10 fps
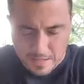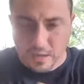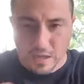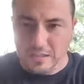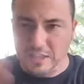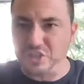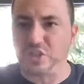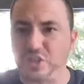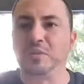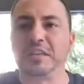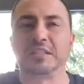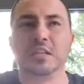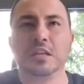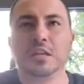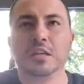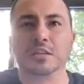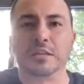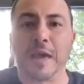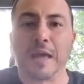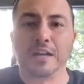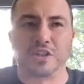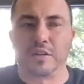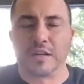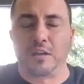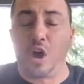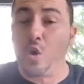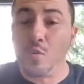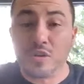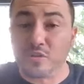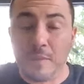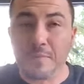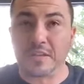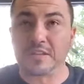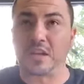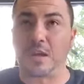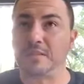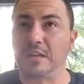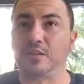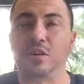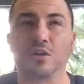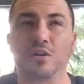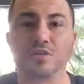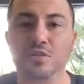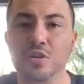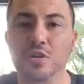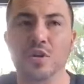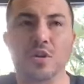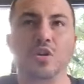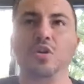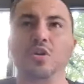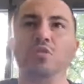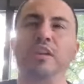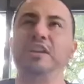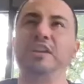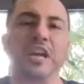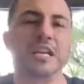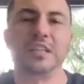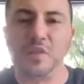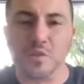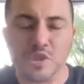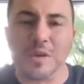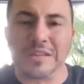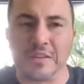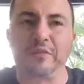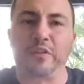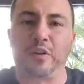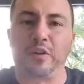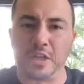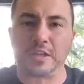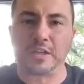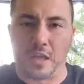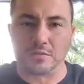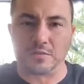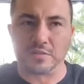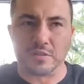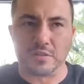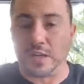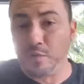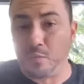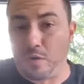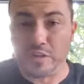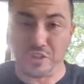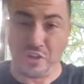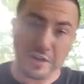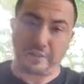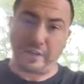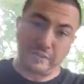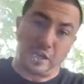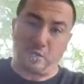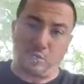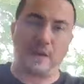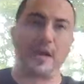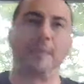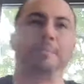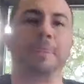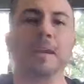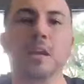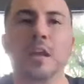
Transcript: and I'll, I'll let you go with this the manager, and I'll always remember this, comes out and goes, Raise your hand if you would do anything for a million dollars. And everyone raised their hand, like, duh, why not?